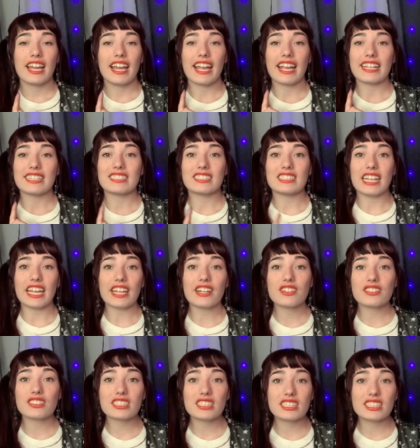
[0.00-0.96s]
a
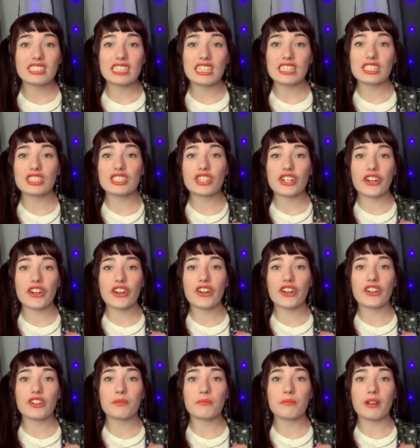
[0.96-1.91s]
Sanderson
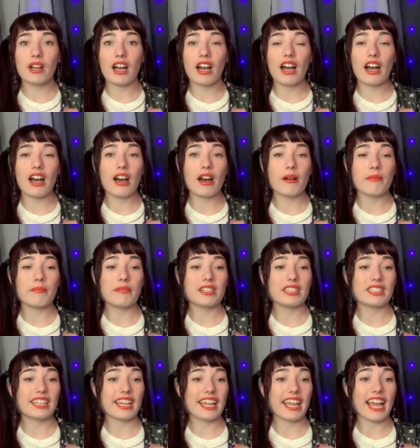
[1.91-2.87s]
sister. Um,
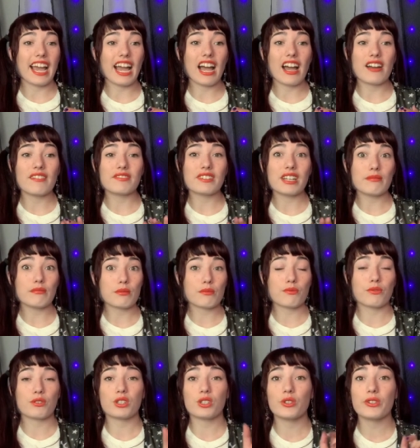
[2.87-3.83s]
they have Nightmare
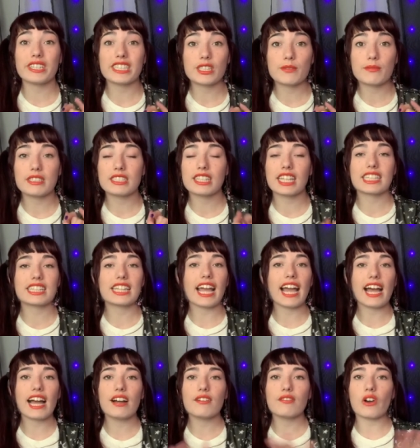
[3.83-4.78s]
Before Christmas. Like they
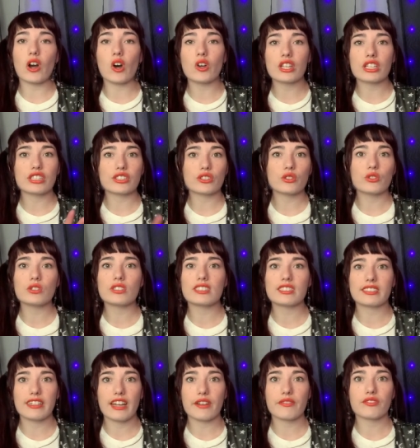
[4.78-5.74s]
have all this cool
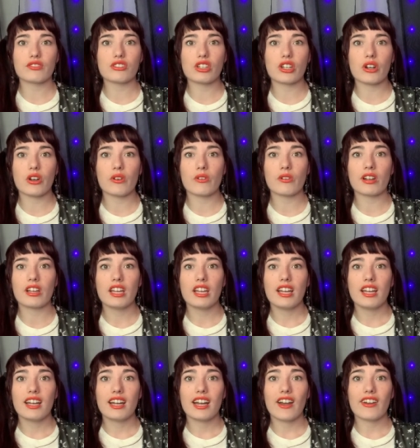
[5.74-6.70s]
stuff. So
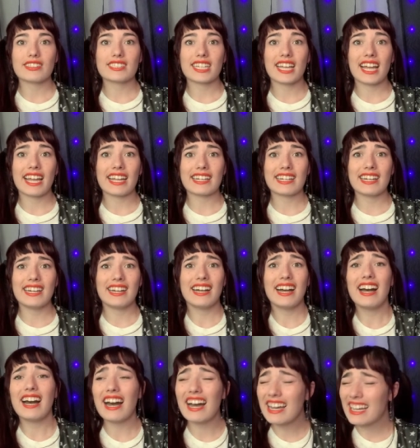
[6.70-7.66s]
I was like,
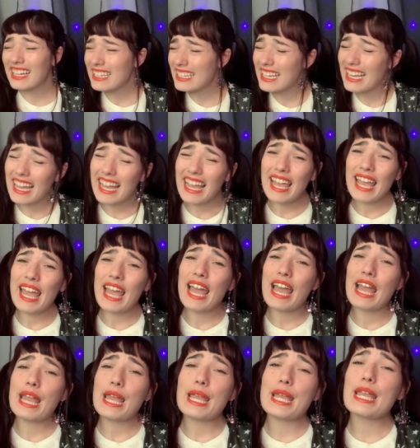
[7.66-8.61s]

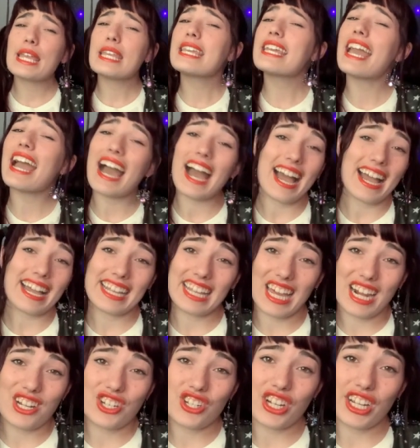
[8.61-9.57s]
yeah, I
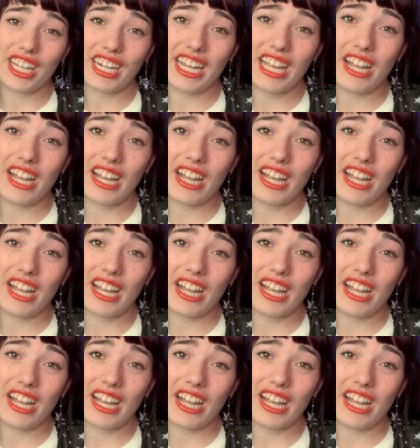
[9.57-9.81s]
gotta check it